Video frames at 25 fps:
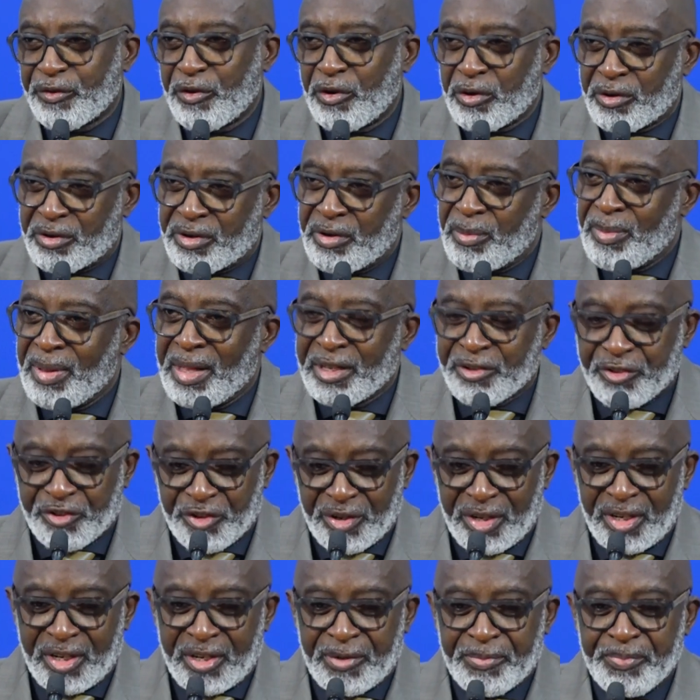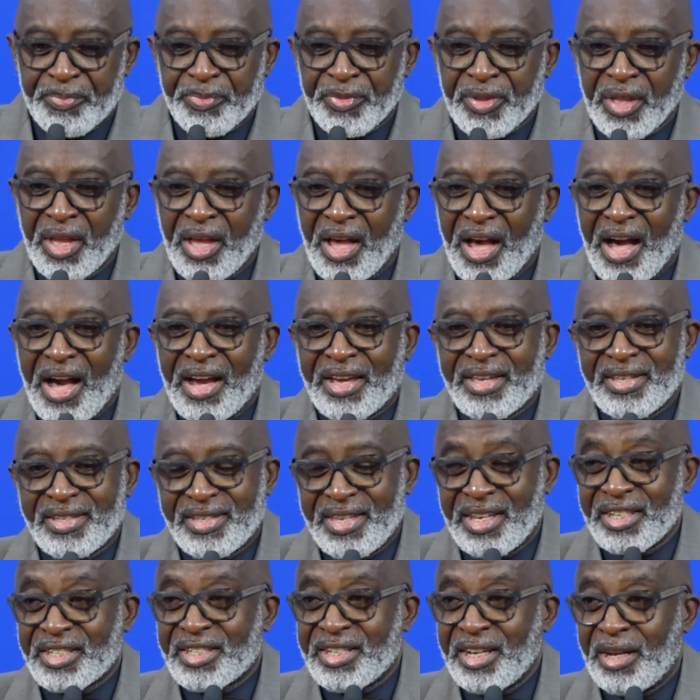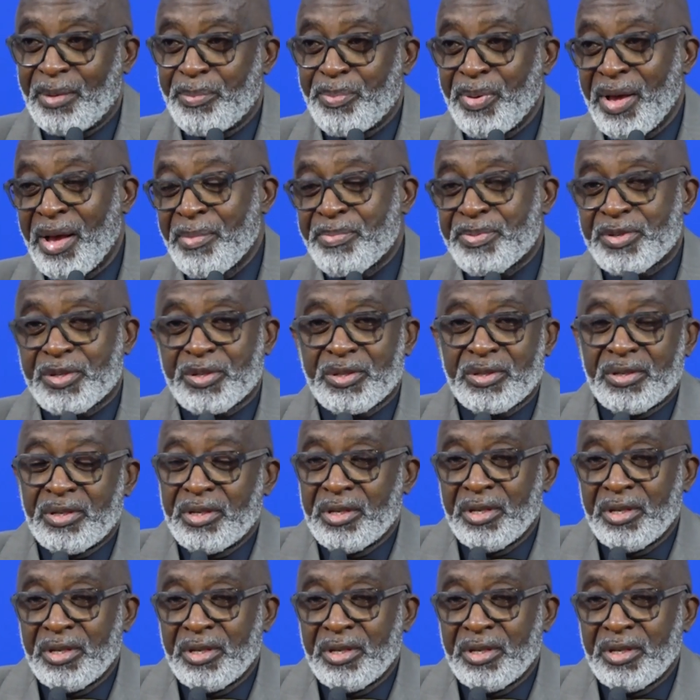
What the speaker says: or global trade architecture, perhaps